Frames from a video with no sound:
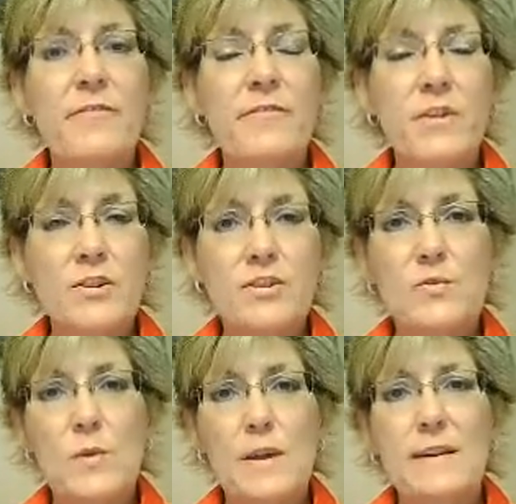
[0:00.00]
The
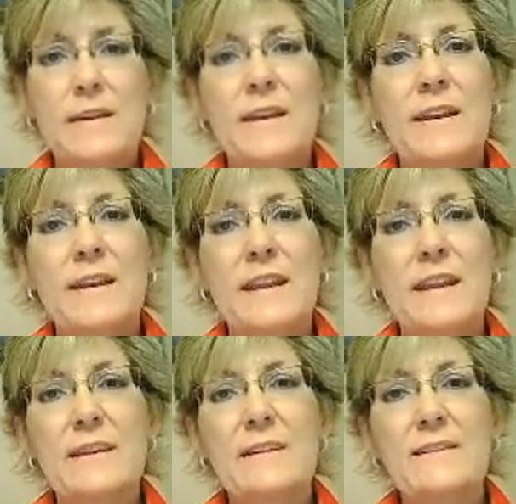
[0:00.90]
first one
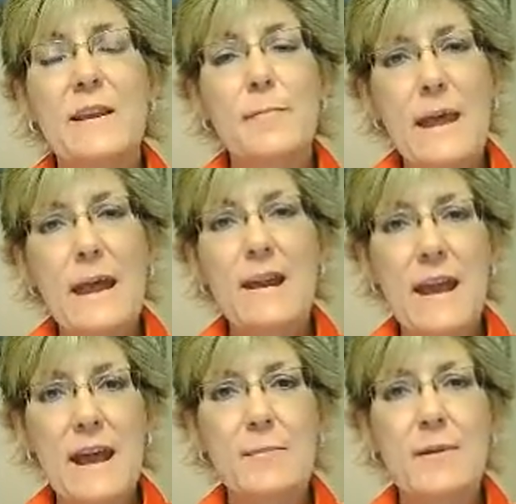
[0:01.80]
is a bad
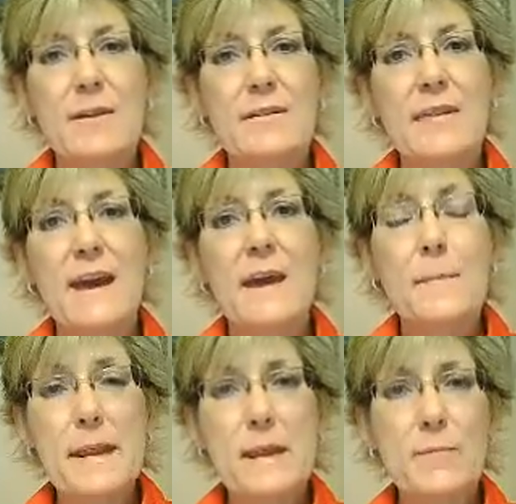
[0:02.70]
habit
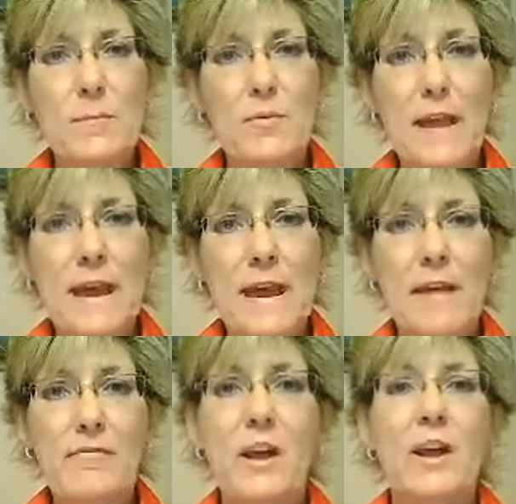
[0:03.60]
that many people have